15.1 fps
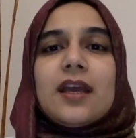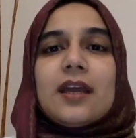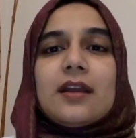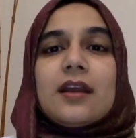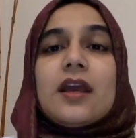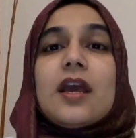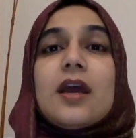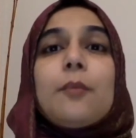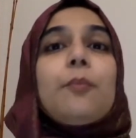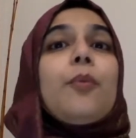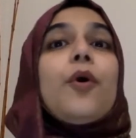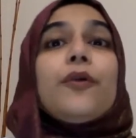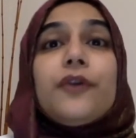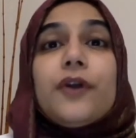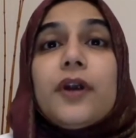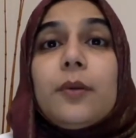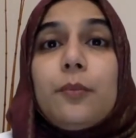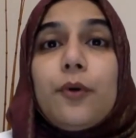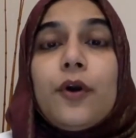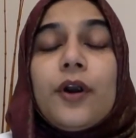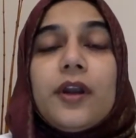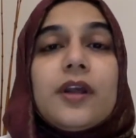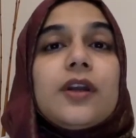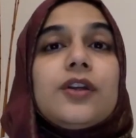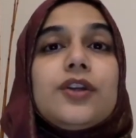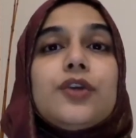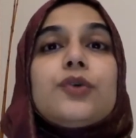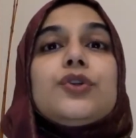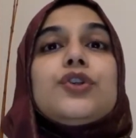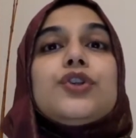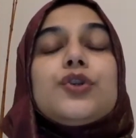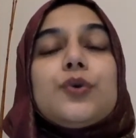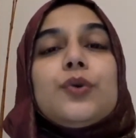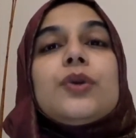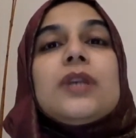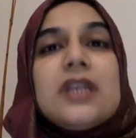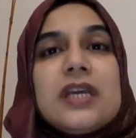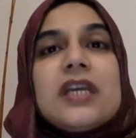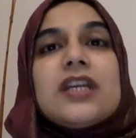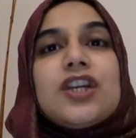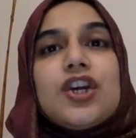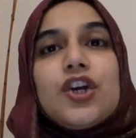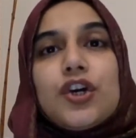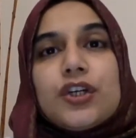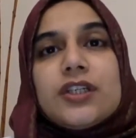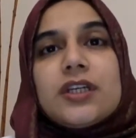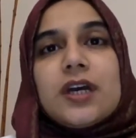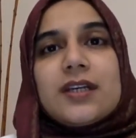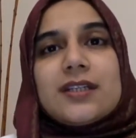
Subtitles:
in. Both are important. You do need good,